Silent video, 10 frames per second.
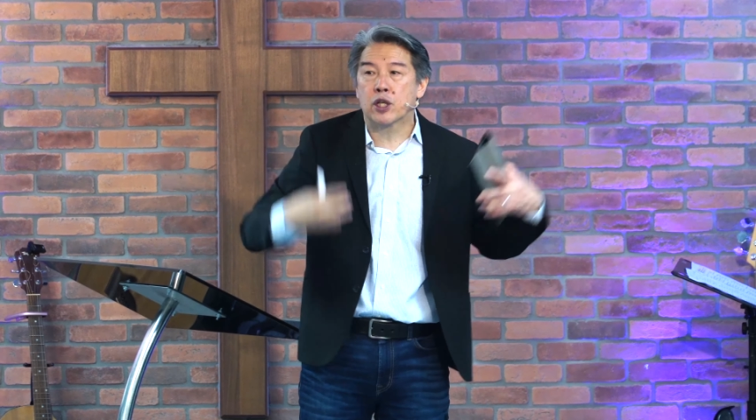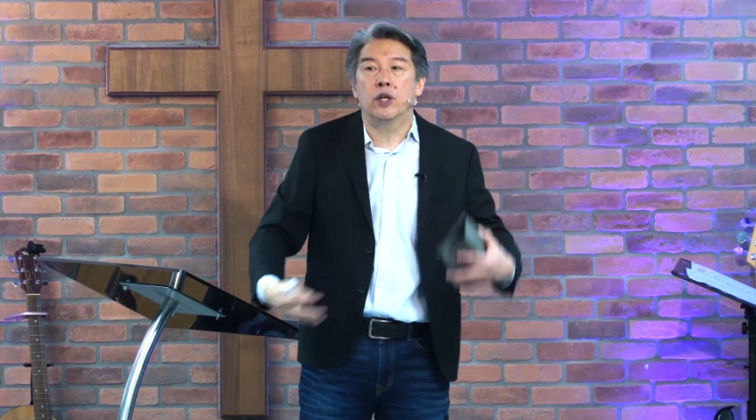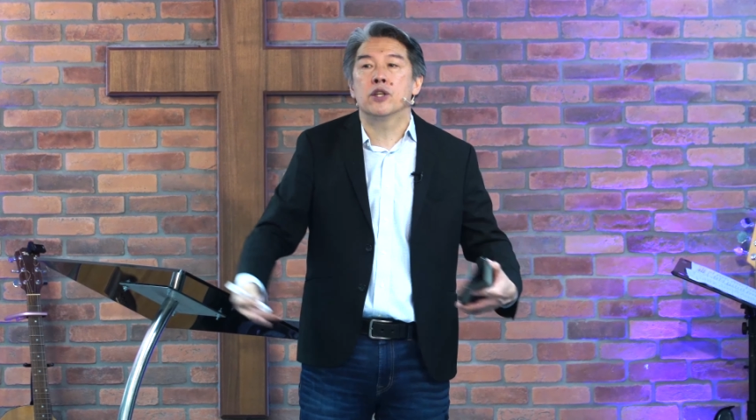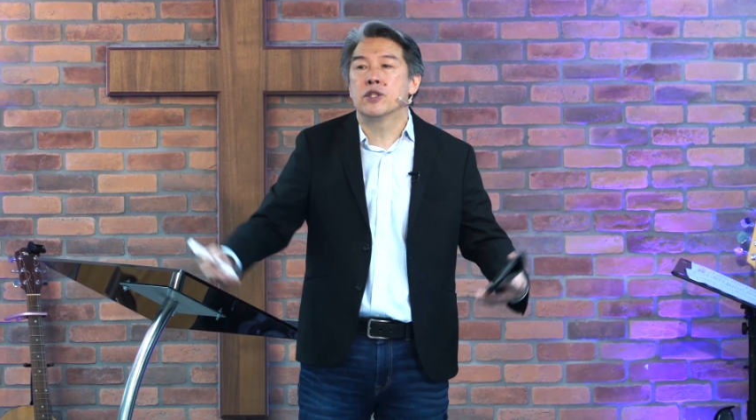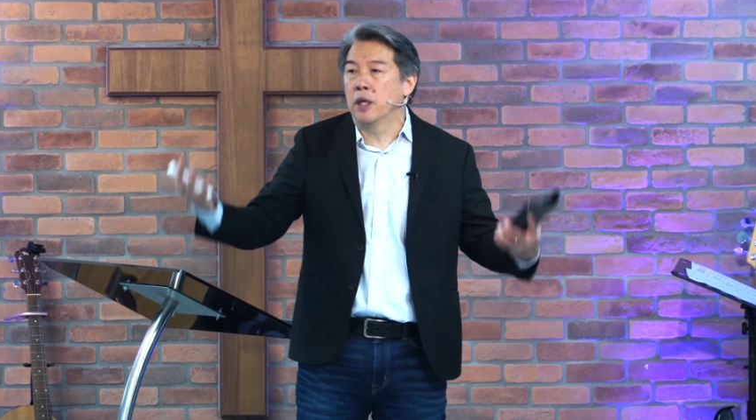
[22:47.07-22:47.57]

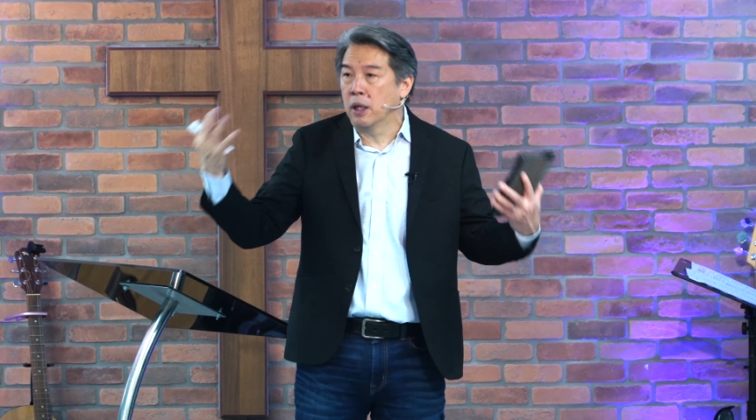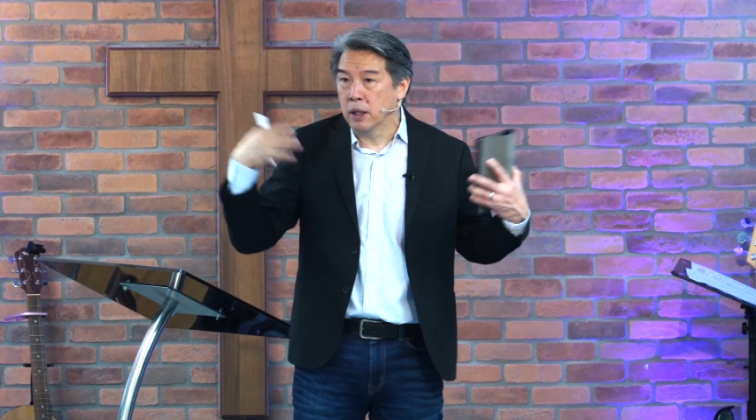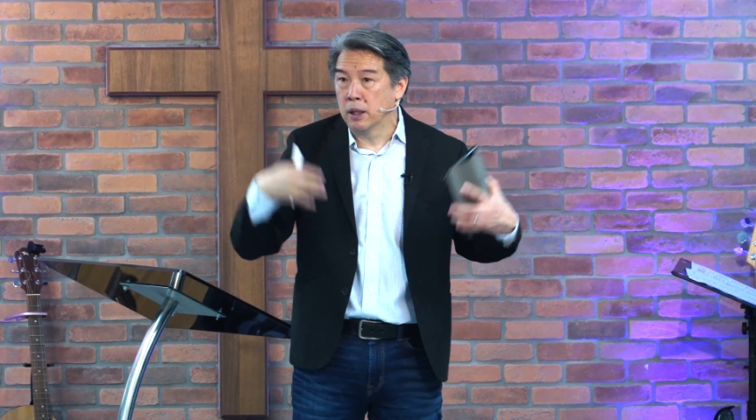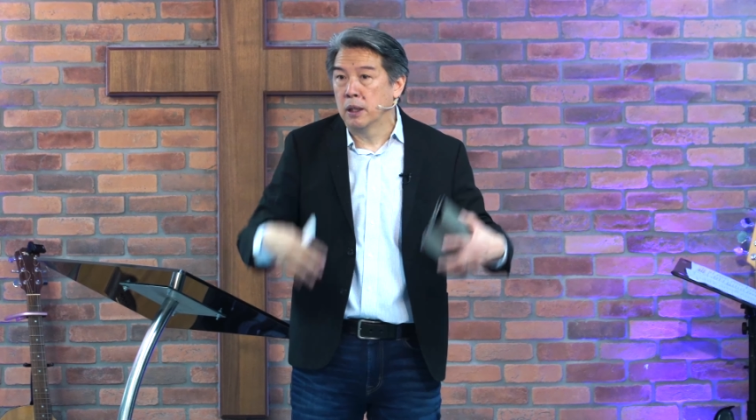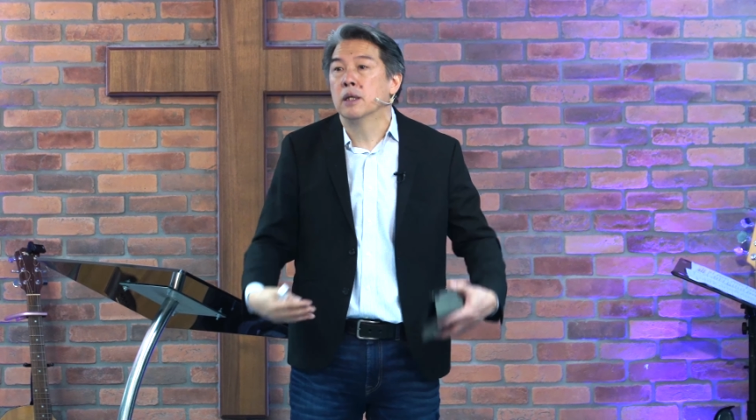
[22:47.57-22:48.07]
cursing
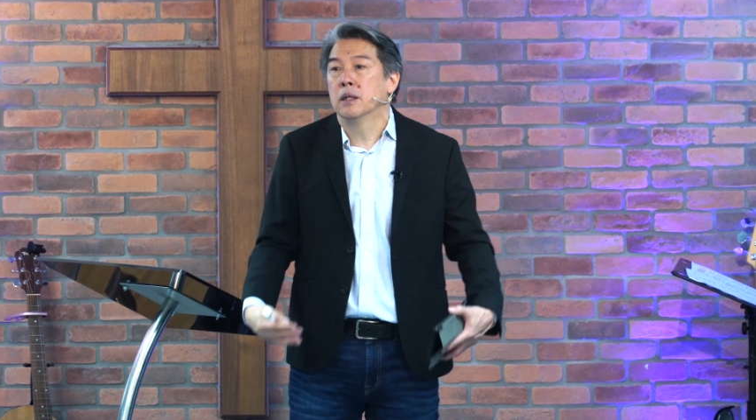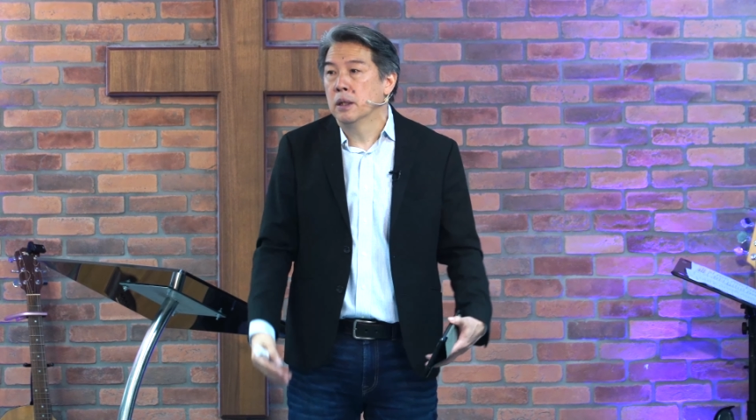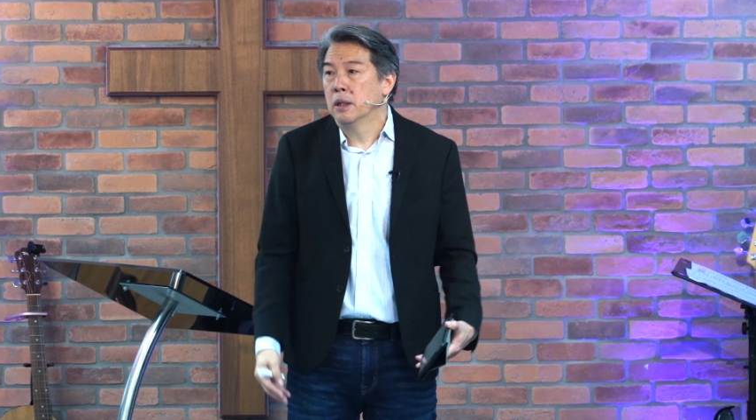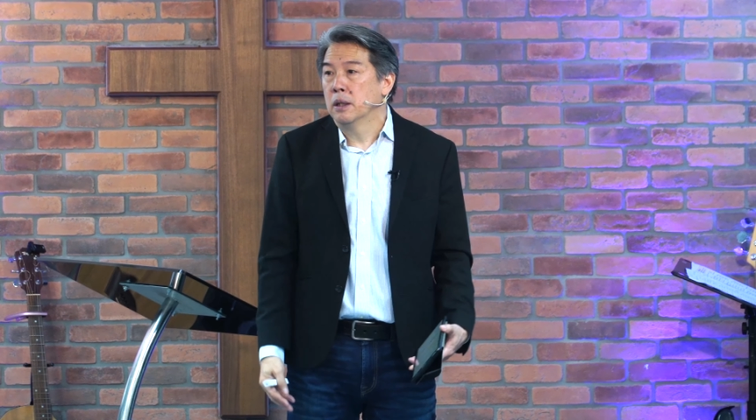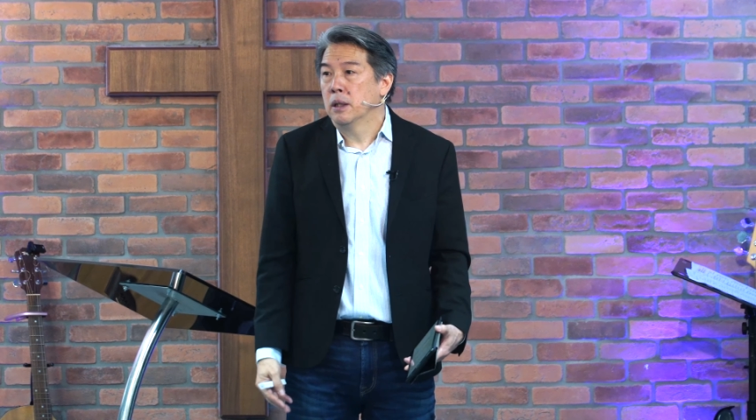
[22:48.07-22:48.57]

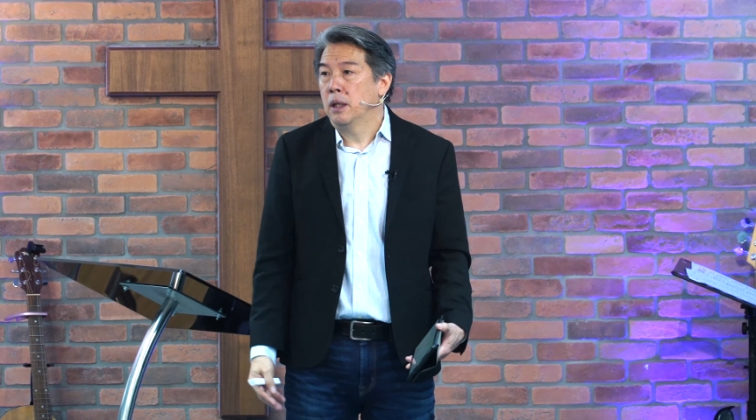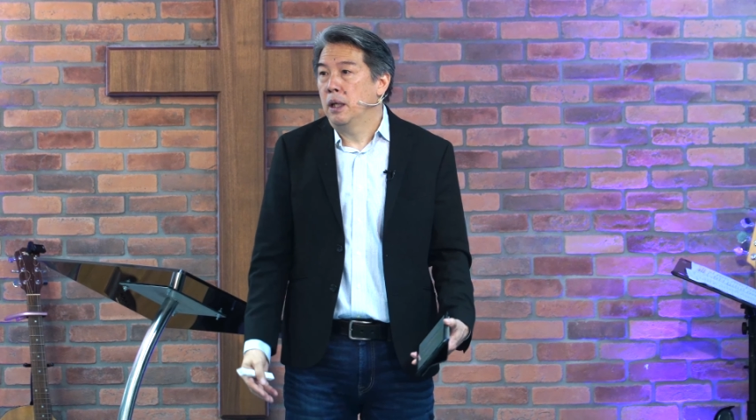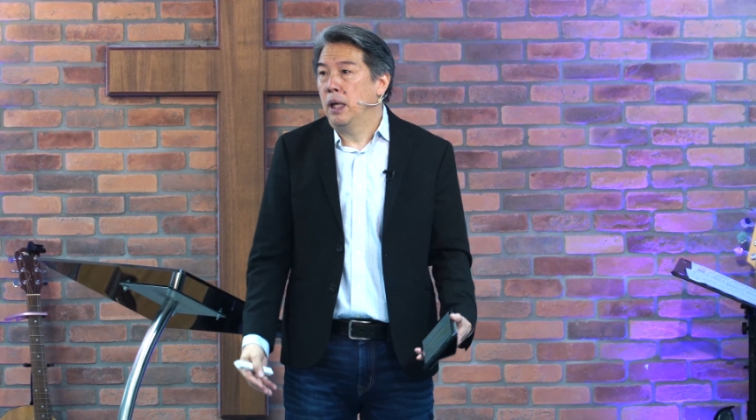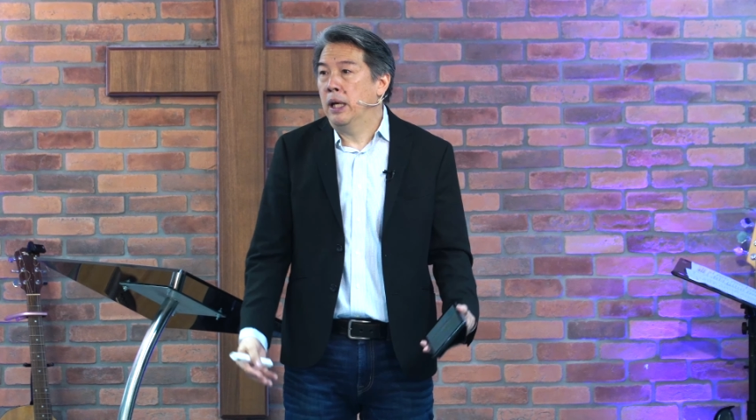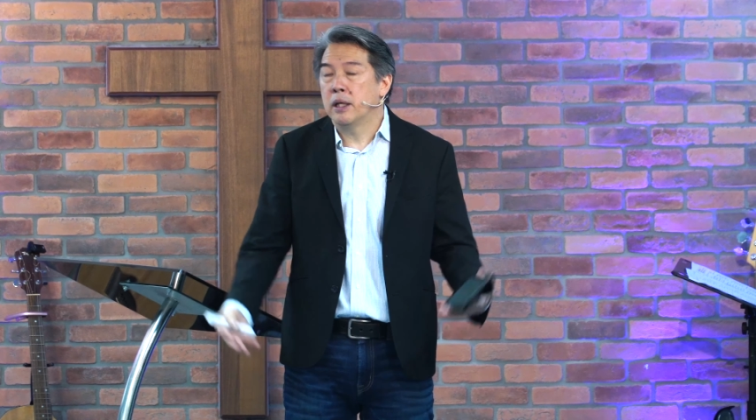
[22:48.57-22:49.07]

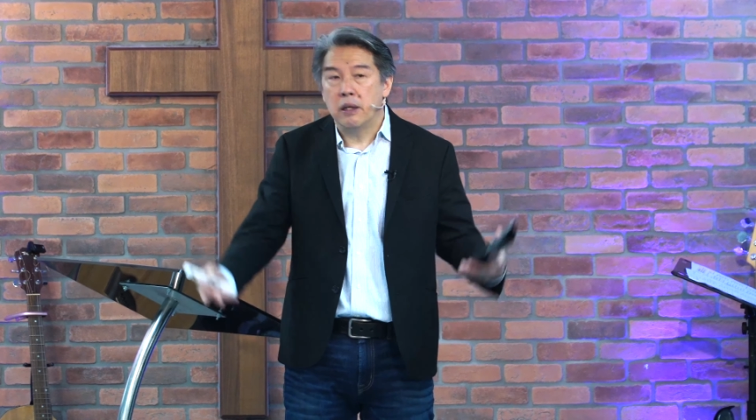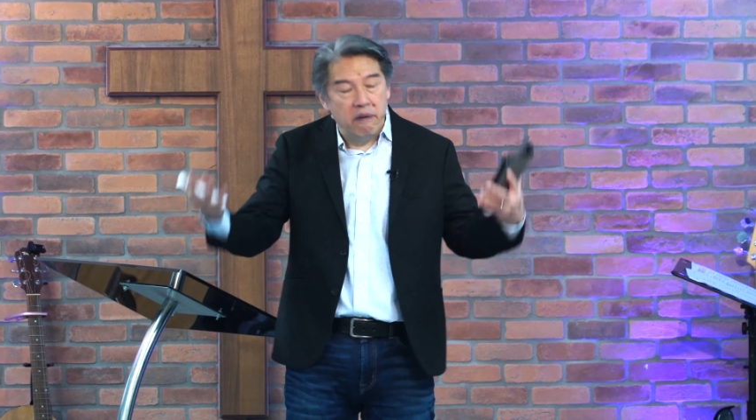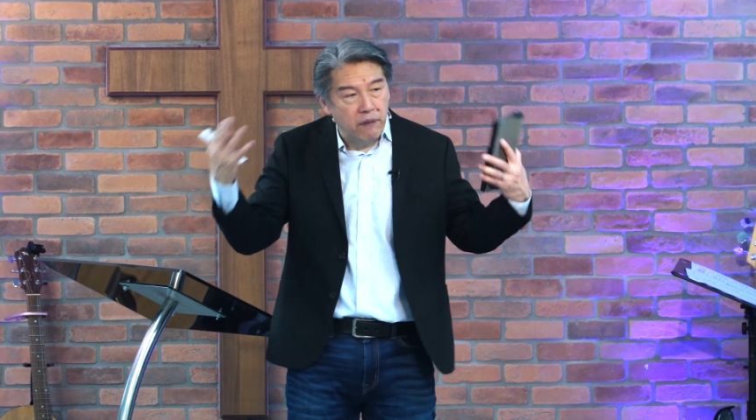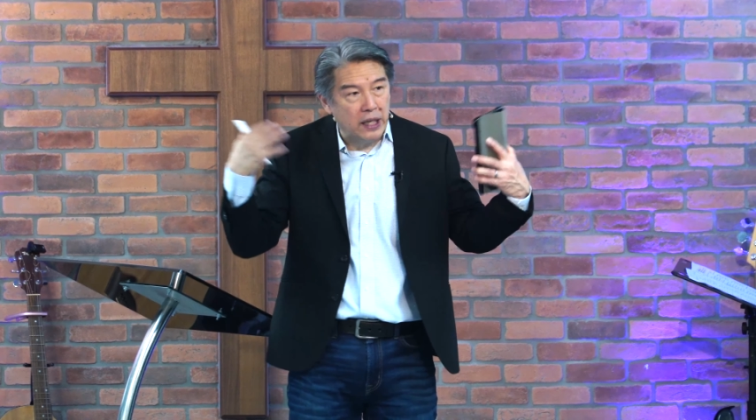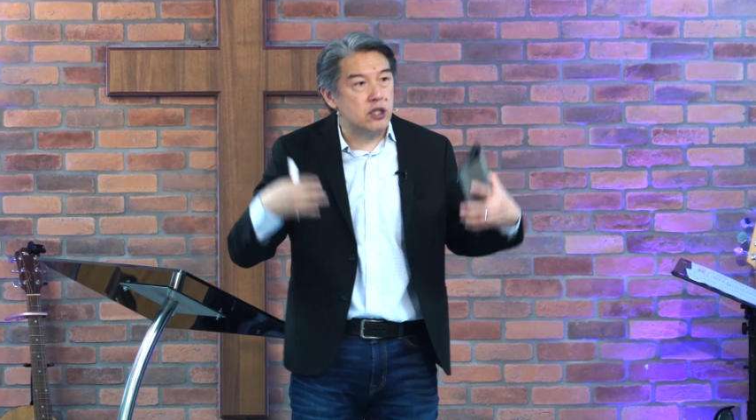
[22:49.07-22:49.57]
and
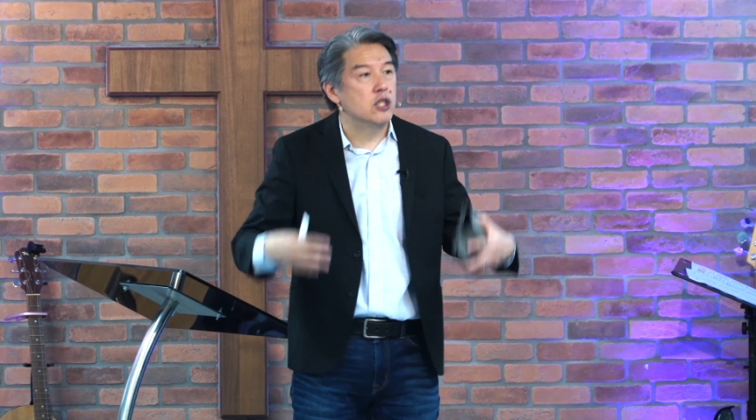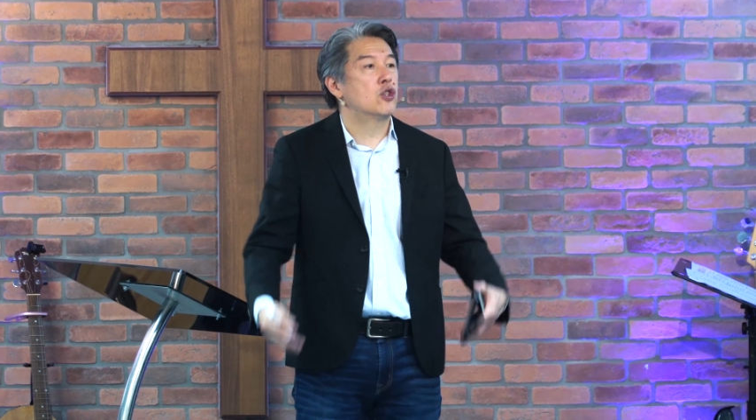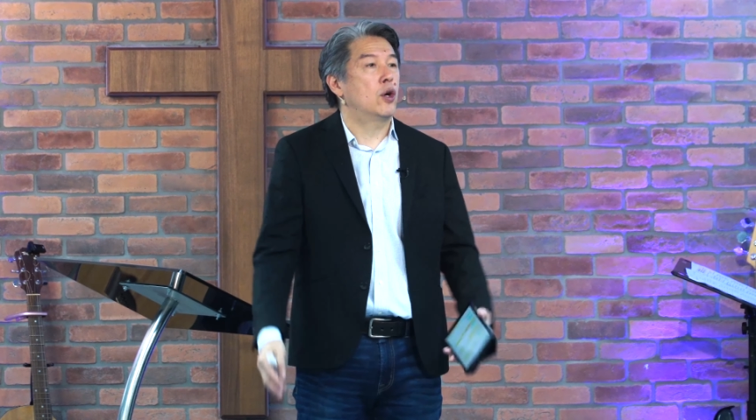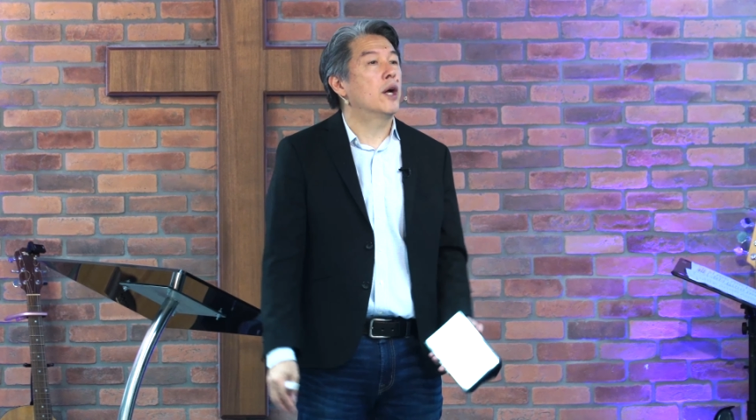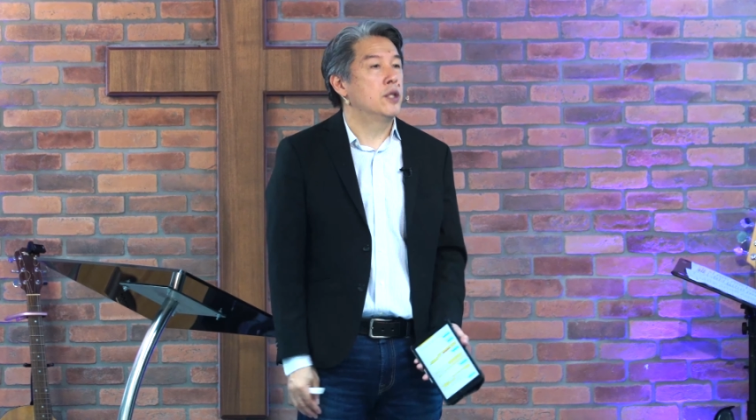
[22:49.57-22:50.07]
invites
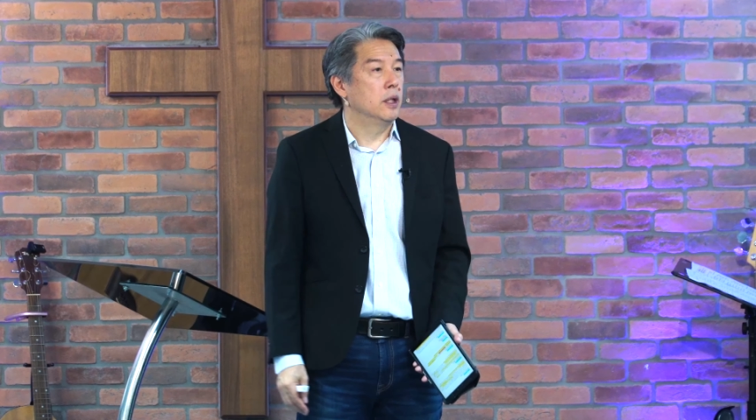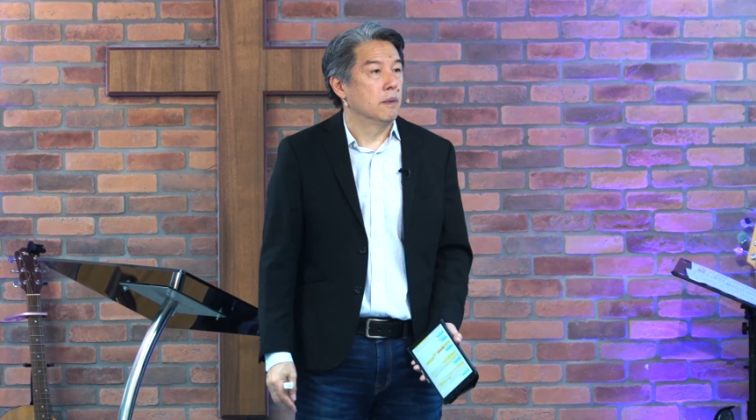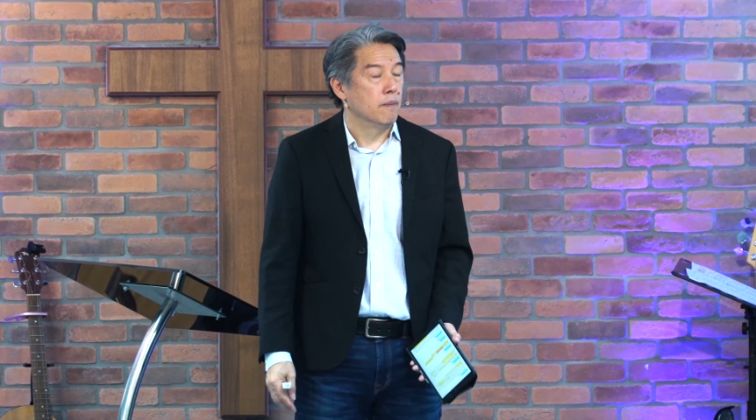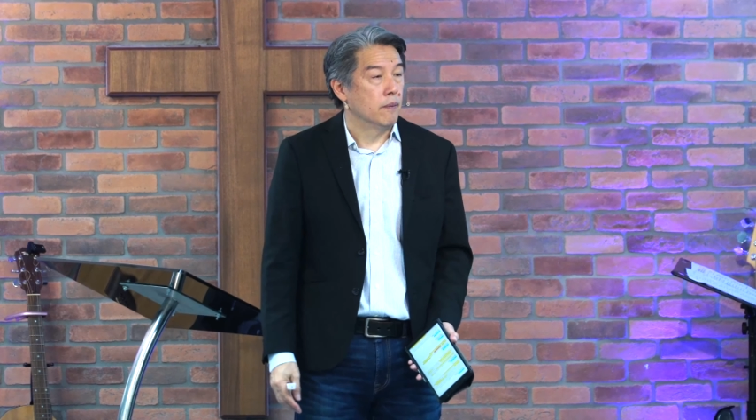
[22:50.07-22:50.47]
destruction.